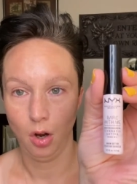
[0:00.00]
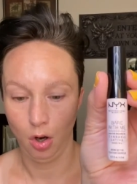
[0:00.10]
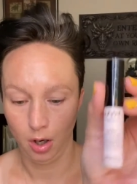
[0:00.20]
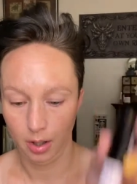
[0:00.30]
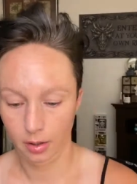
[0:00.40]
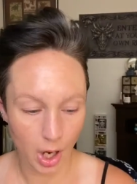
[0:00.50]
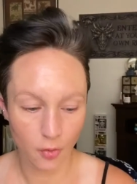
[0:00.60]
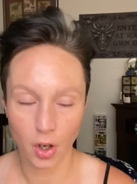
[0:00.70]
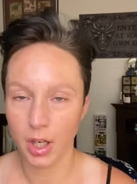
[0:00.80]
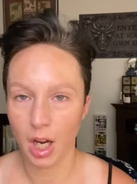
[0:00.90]
on. I've
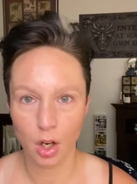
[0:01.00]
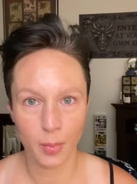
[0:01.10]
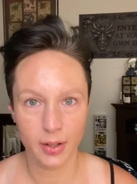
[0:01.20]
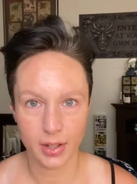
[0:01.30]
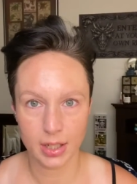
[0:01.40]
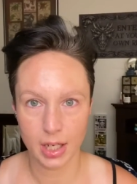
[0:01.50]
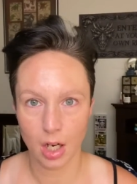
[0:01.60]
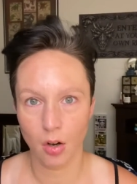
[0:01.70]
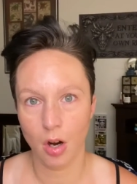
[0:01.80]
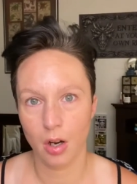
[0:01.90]
already got all my
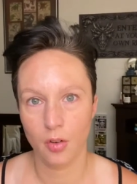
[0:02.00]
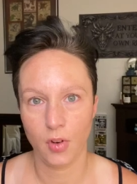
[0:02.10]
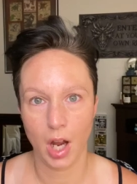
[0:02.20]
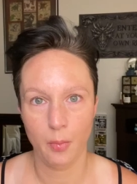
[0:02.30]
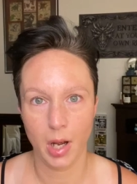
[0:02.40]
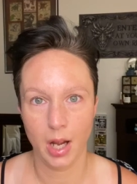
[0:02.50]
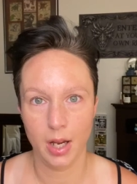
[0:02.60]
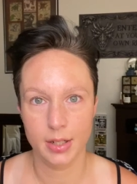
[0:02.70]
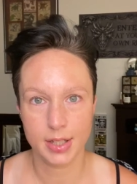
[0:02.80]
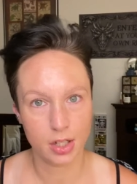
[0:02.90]
skincare on. I've got
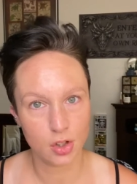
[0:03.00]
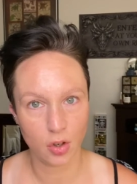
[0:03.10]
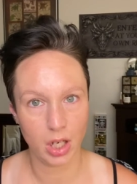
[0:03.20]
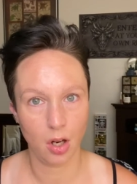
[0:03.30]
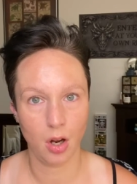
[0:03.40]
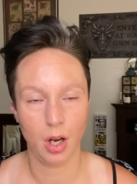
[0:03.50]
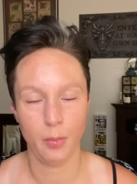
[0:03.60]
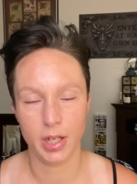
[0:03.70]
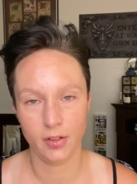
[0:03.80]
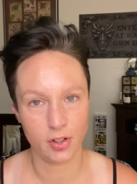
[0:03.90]
my sunscreen on.
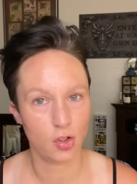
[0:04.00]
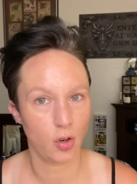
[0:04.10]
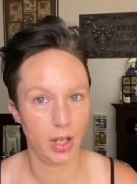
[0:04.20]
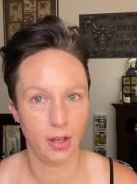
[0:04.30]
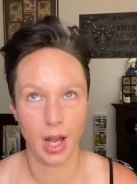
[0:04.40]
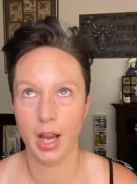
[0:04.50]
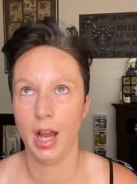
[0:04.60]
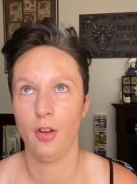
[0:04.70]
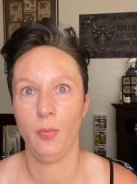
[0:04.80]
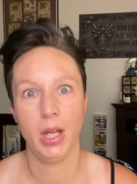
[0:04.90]
My sunscreen that I
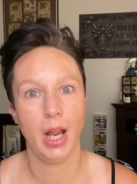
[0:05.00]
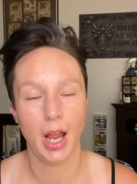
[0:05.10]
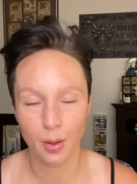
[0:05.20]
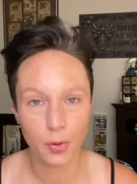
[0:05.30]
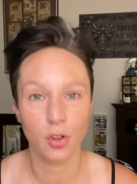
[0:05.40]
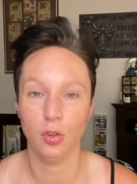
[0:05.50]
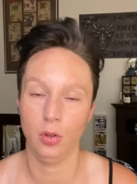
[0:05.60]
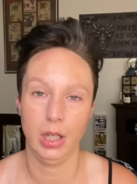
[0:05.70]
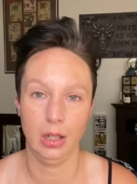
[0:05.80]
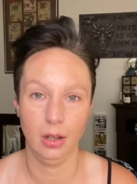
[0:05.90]
have been
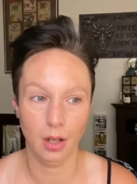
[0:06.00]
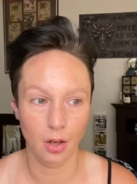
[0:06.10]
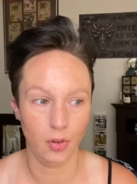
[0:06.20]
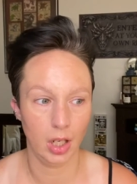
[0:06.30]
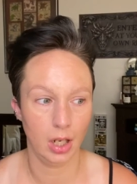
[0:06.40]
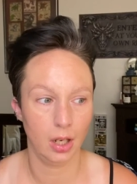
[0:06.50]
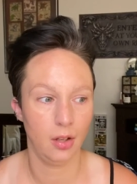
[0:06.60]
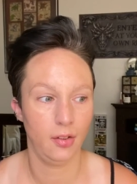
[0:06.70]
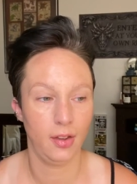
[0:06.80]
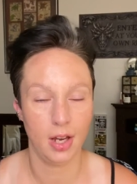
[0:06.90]
absolutely loving
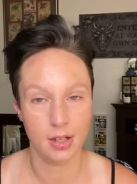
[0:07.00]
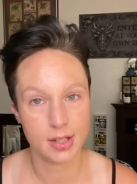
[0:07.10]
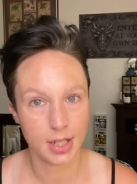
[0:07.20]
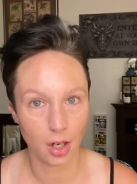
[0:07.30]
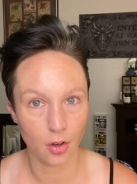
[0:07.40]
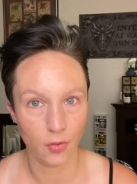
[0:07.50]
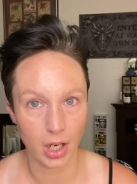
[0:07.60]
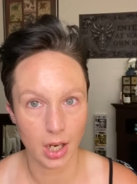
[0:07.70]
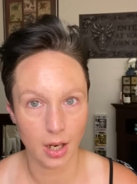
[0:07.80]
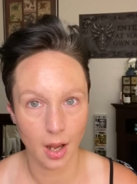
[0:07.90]
is the
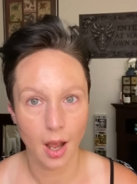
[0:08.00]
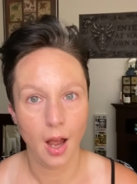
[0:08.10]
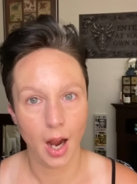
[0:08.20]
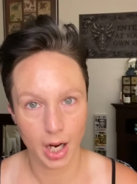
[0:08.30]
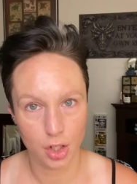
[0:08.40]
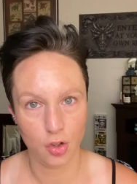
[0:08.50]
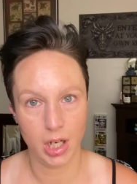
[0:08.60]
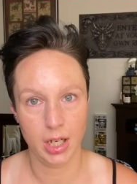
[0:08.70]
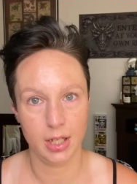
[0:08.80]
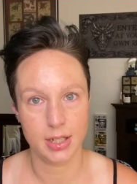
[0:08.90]
CeraVe
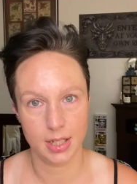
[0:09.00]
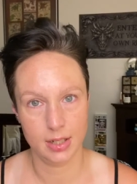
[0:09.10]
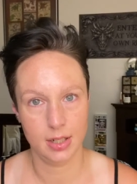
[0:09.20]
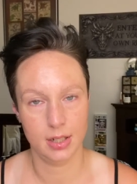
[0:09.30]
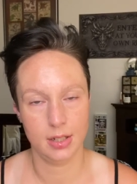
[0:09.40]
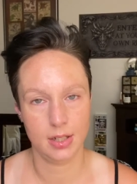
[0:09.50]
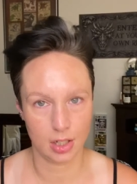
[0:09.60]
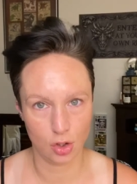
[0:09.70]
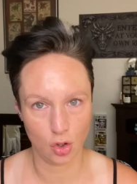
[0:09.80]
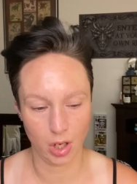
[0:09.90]
Hydrating Tinted
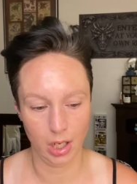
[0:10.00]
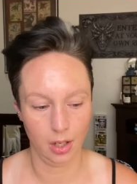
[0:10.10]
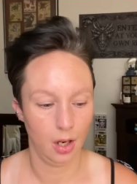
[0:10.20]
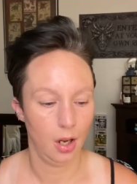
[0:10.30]
Sunscreen.